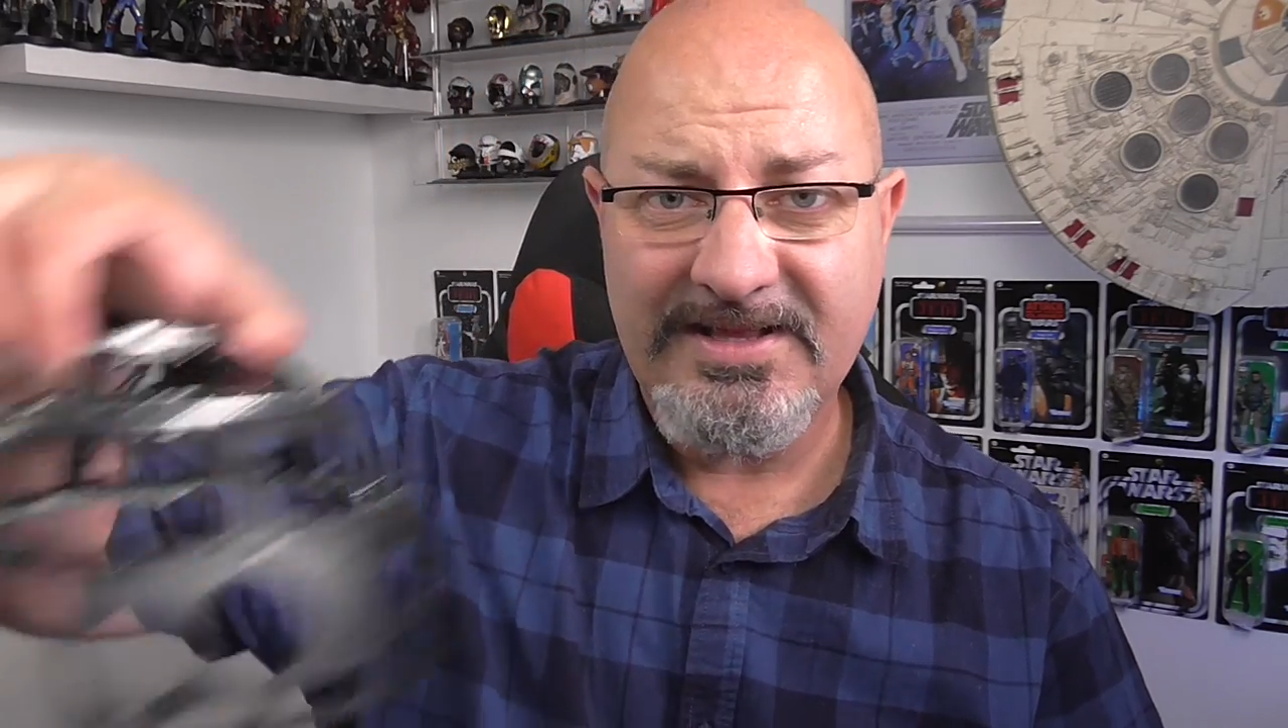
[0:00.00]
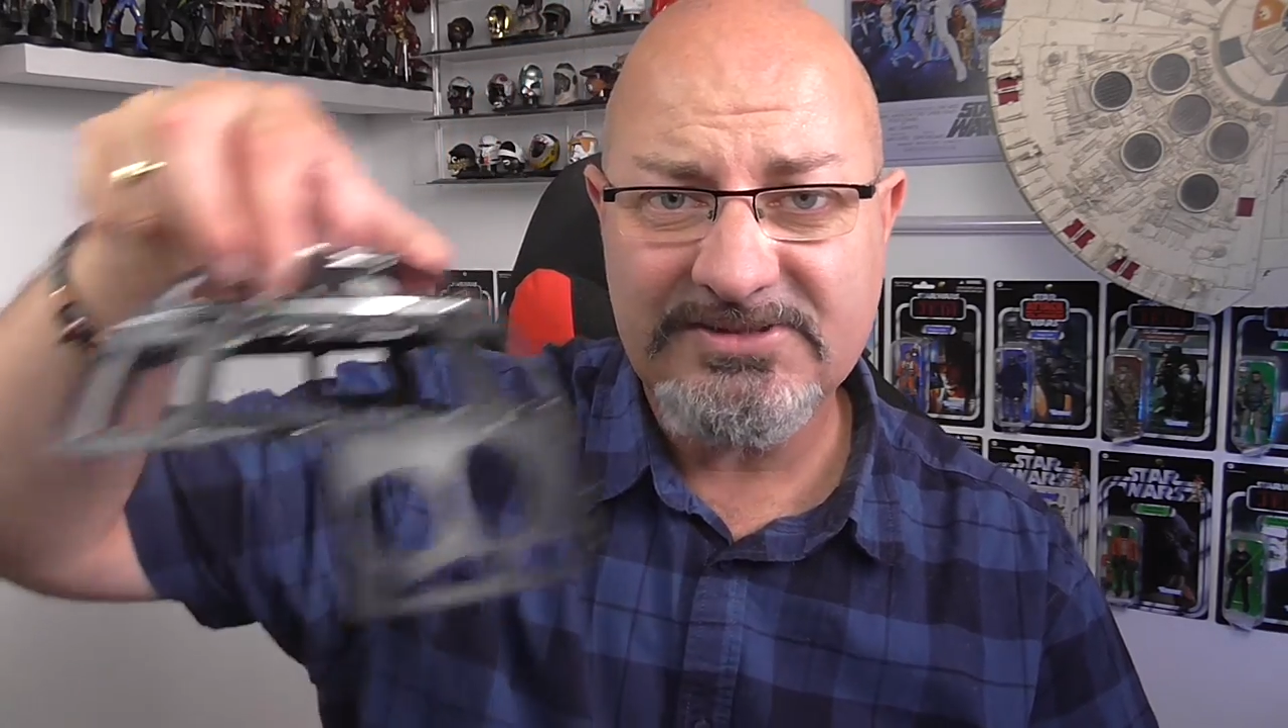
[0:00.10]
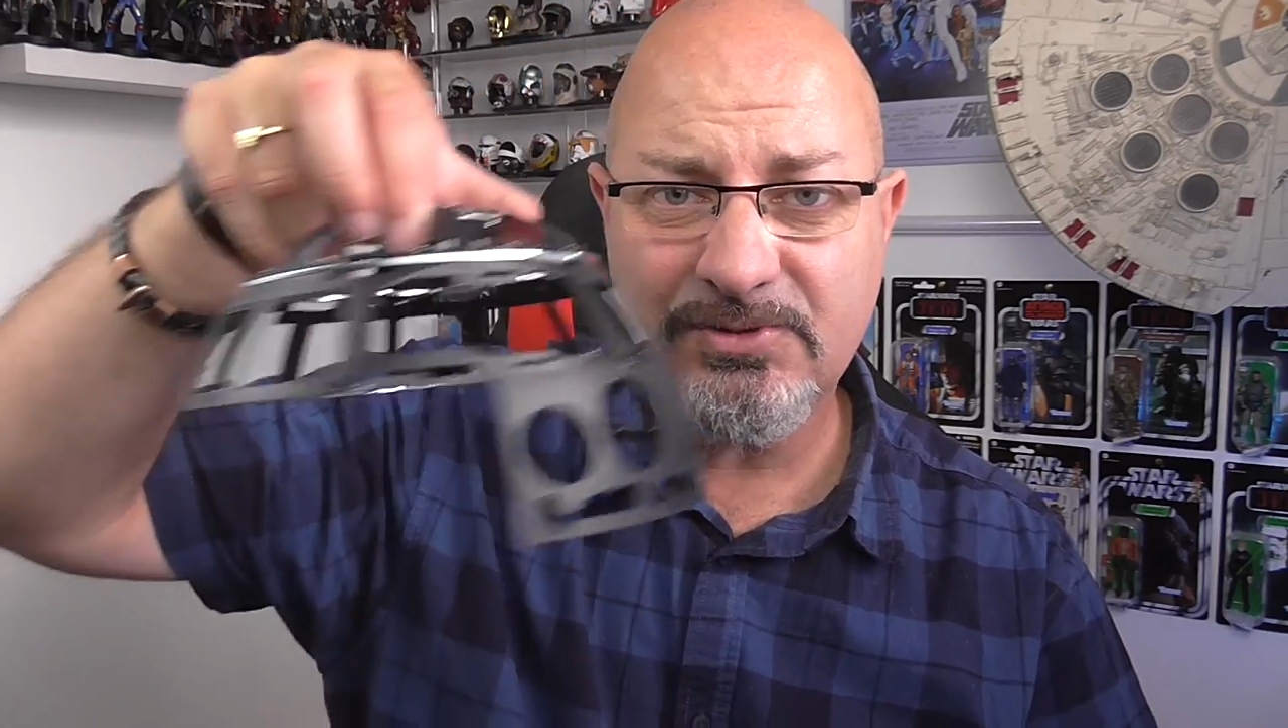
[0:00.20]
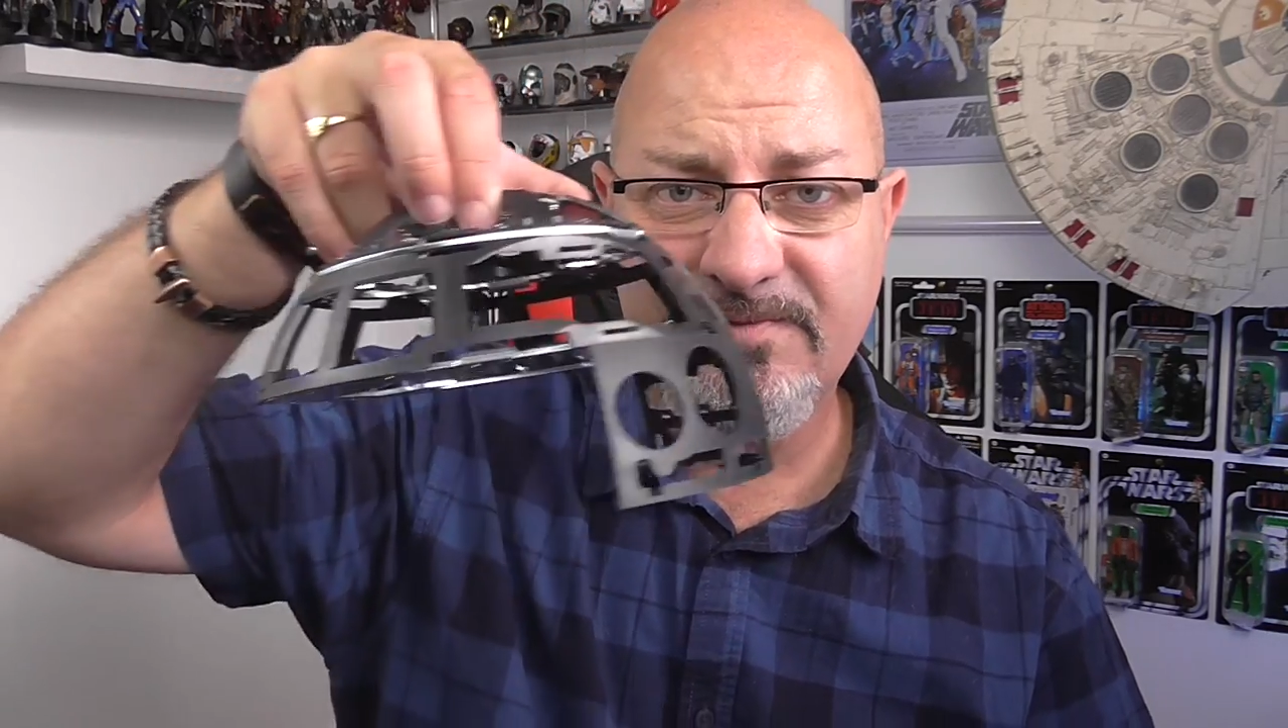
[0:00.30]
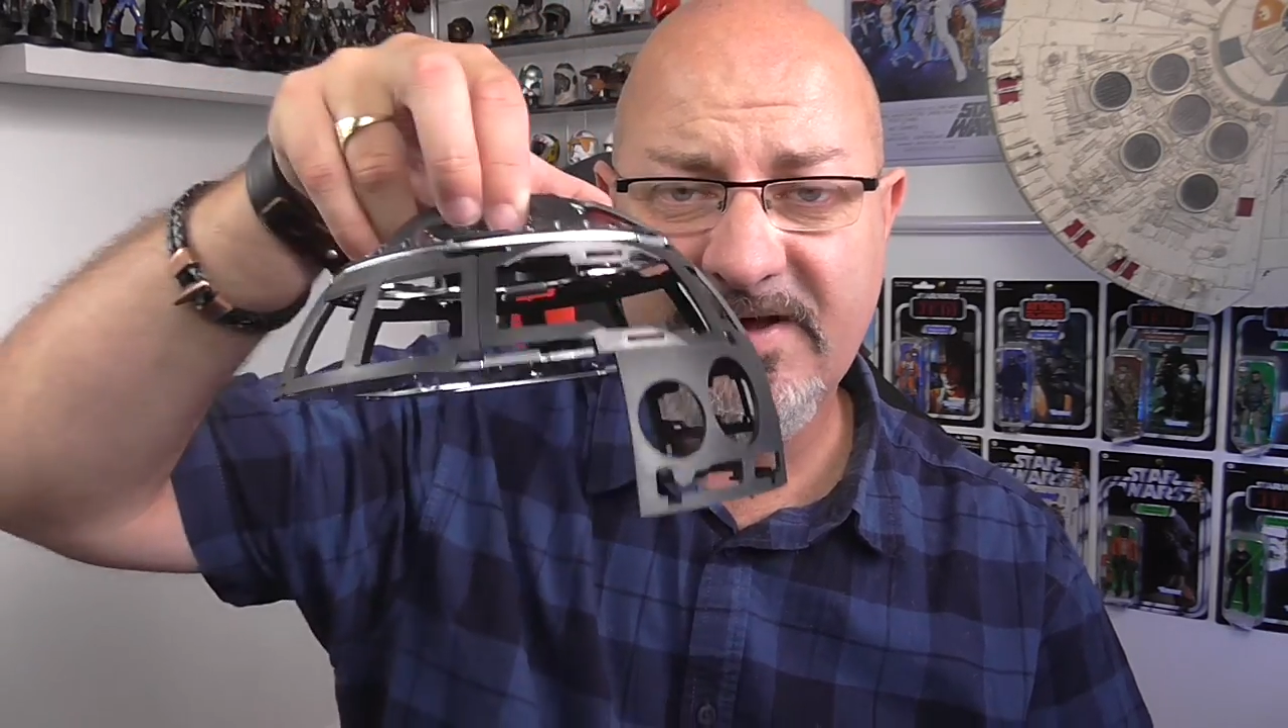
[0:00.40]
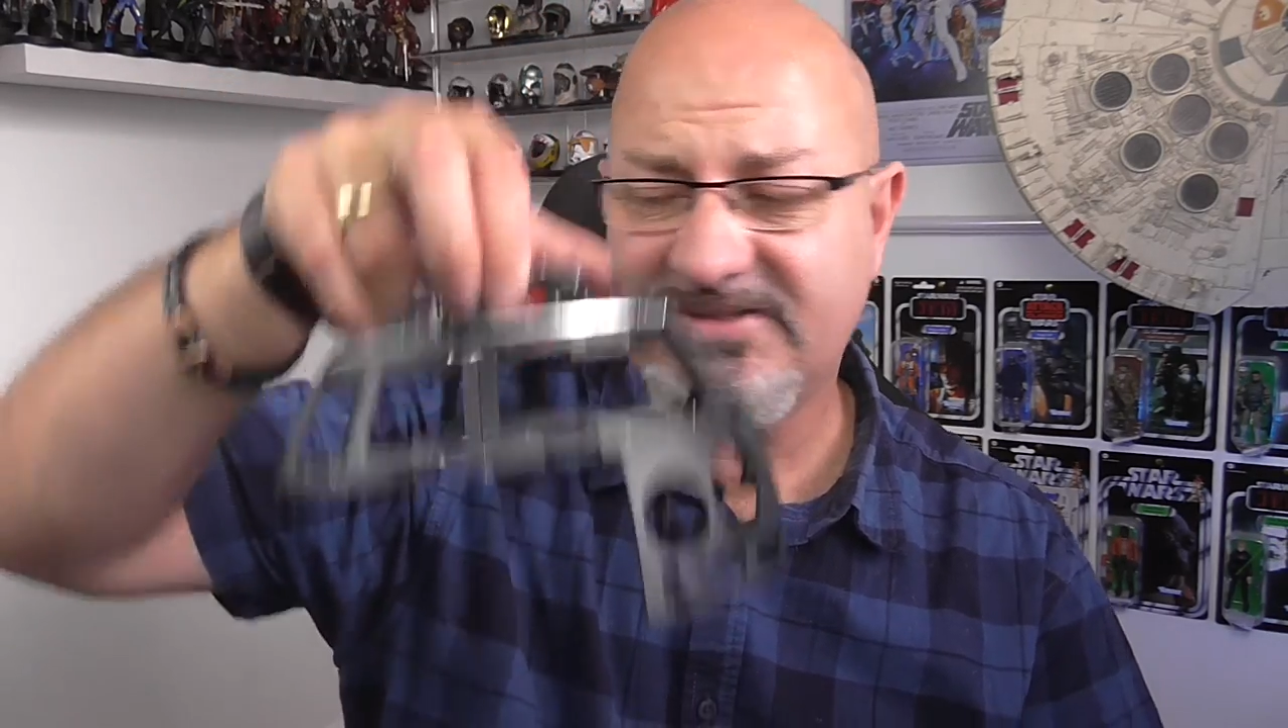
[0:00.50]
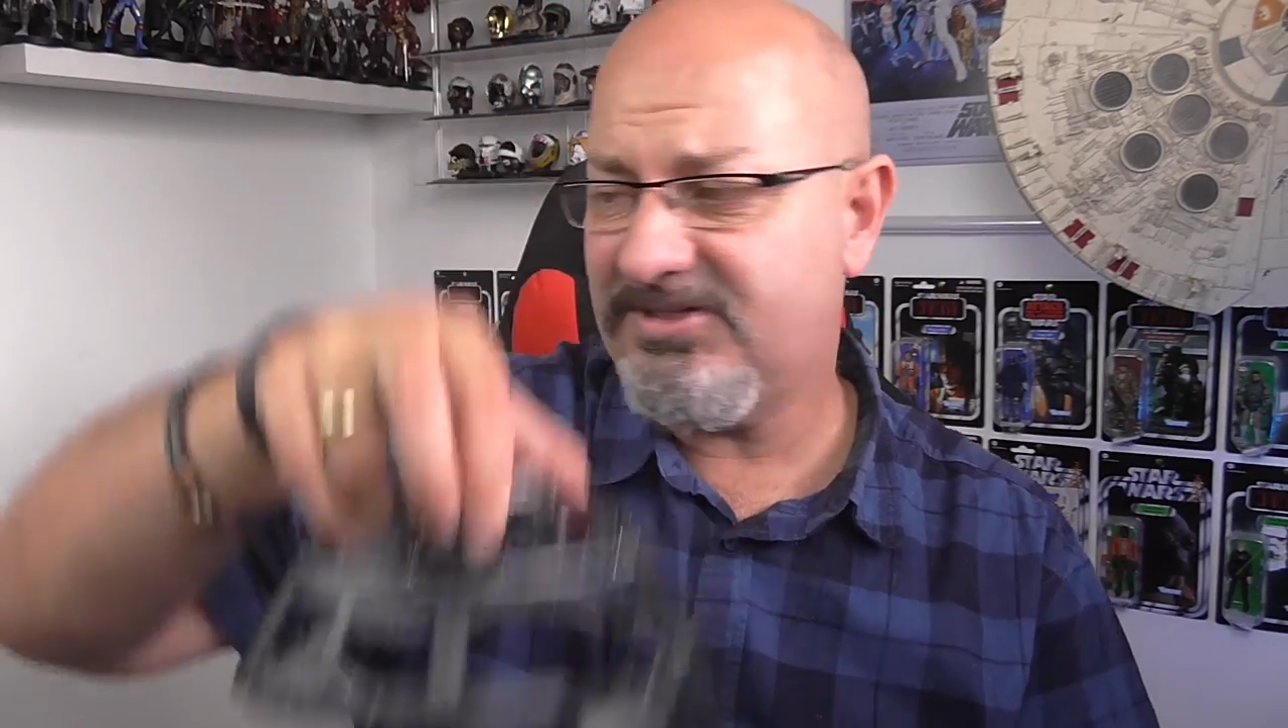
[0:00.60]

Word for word: that's all we've had